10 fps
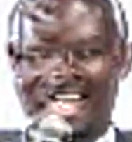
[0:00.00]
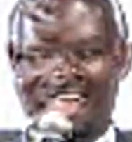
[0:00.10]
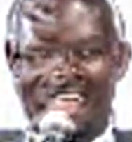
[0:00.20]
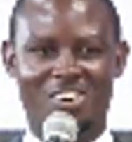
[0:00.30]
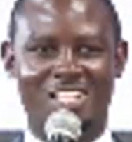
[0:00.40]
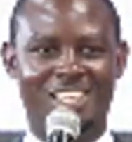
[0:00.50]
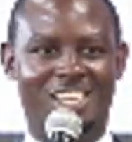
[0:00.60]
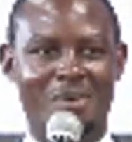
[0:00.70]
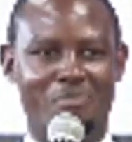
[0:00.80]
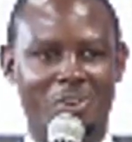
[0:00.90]
How does
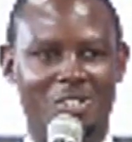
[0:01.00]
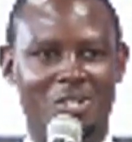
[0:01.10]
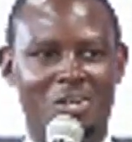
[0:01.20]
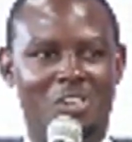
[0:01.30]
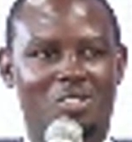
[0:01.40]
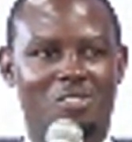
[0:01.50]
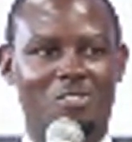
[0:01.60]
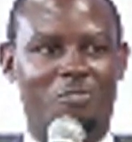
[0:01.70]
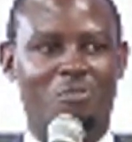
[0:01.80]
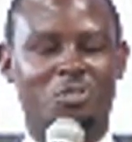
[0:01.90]
that happen?
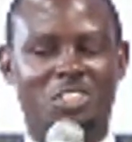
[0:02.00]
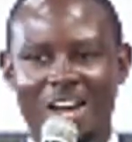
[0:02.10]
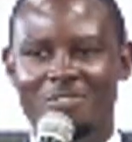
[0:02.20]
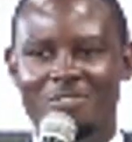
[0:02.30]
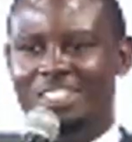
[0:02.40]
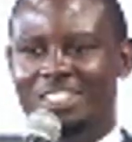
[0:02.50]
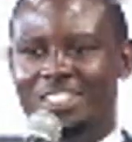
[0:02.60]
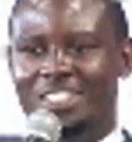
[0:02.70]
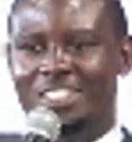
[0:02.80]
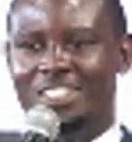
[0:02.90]
From
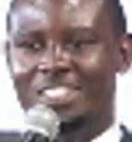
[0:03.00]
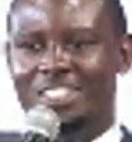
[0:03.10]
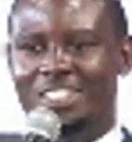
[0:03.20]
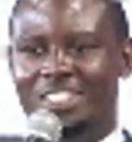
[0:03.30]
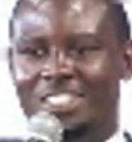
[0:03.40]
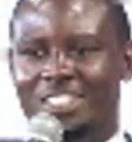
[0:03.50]
serving tea